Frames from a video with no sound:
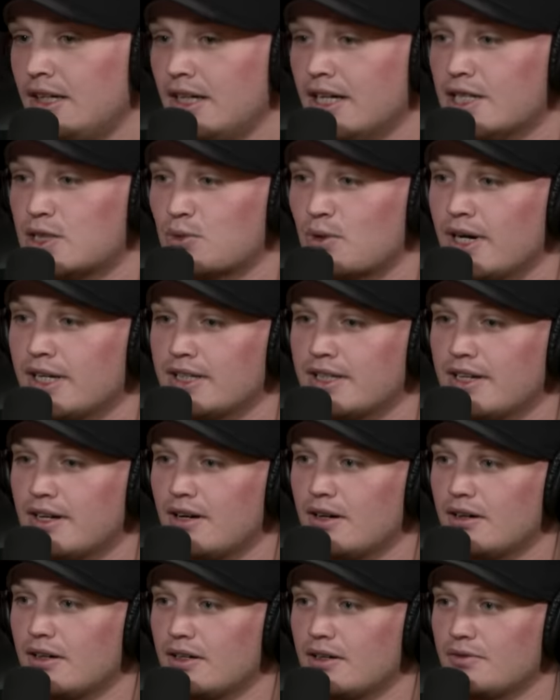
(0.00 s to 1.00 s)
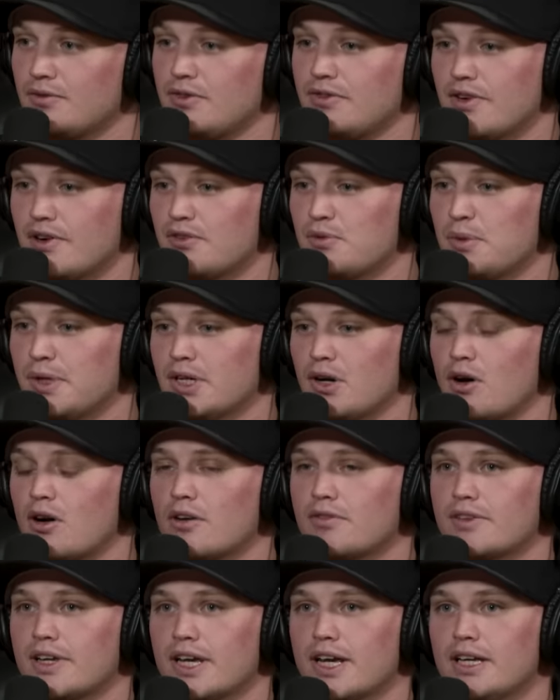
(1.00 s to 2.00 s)
It's right there. If you've ever been to
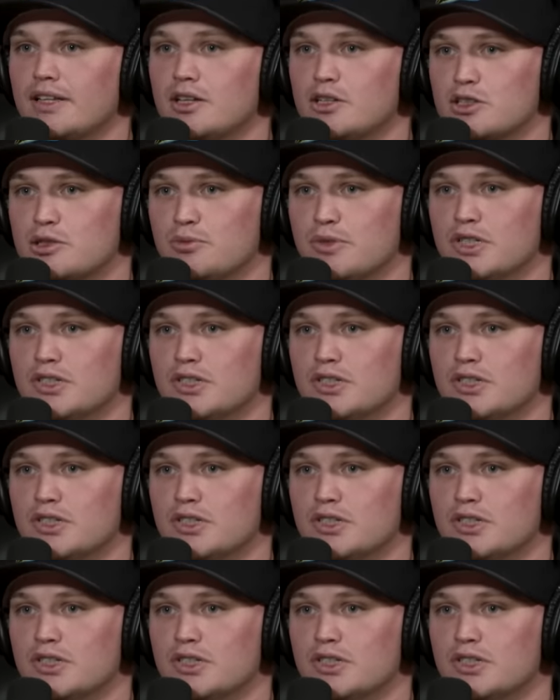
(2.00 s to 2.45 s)
RFK, there's a